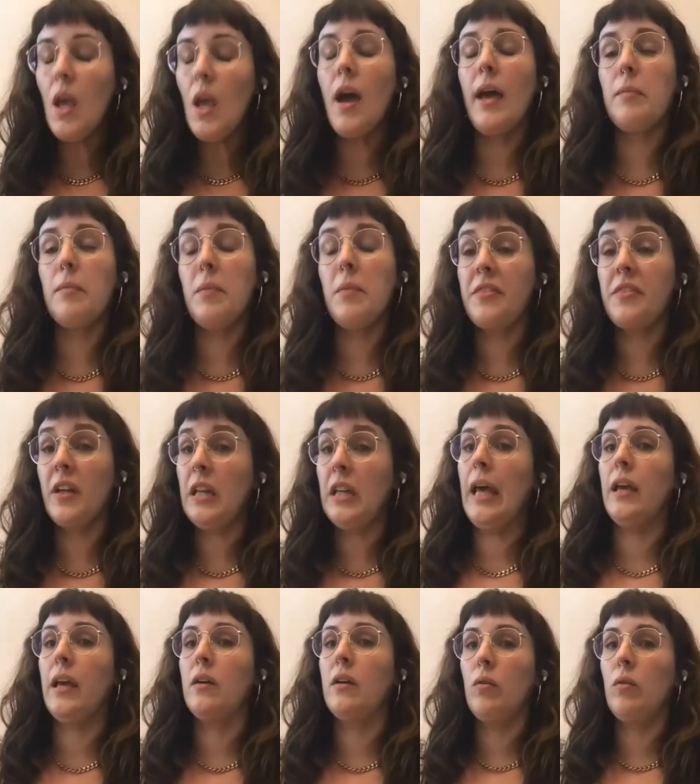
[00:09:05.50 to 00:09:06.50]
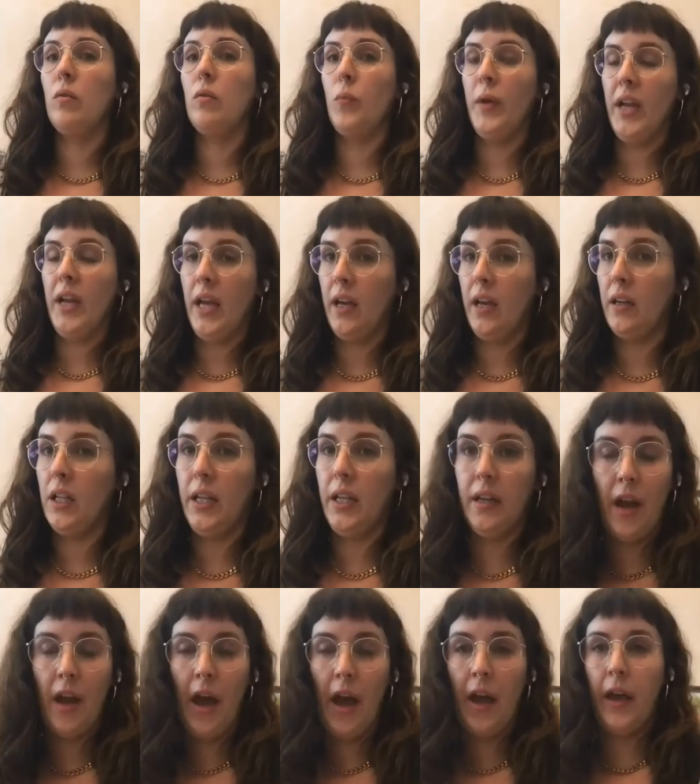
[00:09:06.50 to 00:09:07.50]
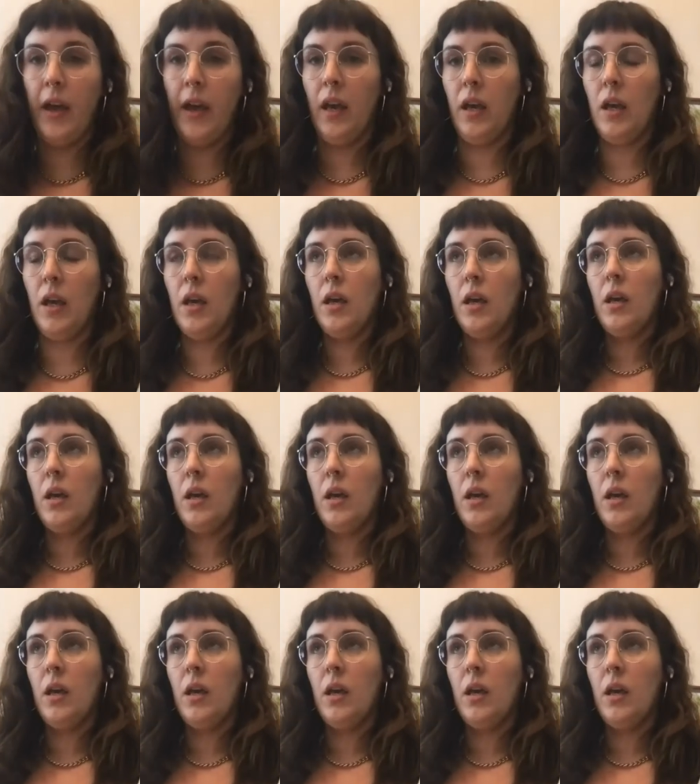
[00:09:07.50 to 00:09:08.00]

admit that like when Annalie and I